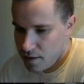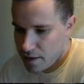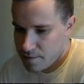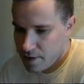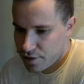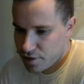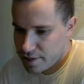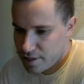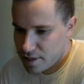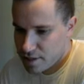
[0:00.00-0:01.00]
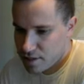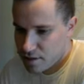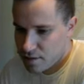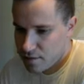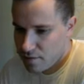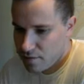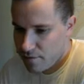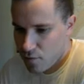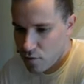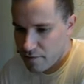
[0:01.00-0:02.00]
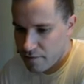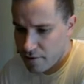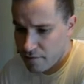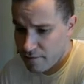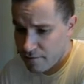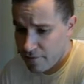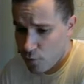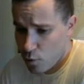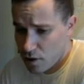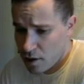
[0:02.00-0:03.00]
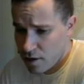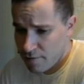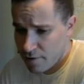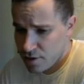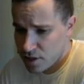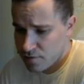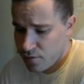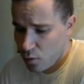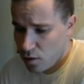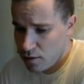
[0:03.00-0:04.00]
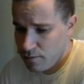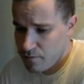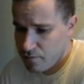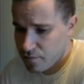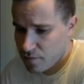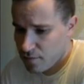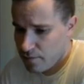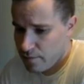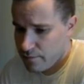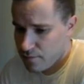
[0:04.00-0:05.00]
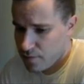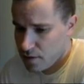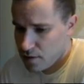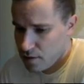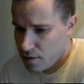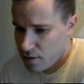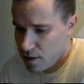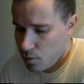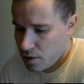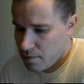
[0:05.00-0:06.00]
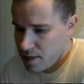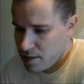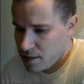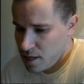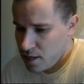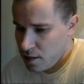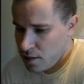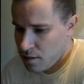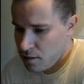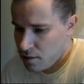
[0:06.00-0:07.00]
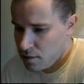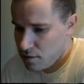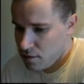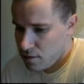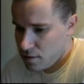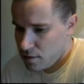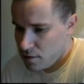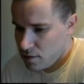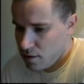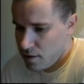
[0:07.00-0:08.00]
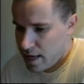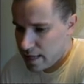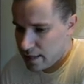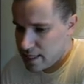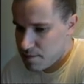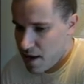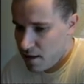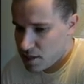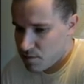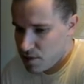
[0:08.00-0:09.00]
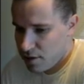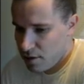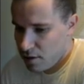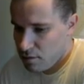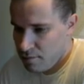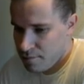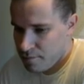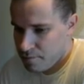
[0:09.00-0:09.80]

especially since it's four, four versus four. I want to maintain at least balance material.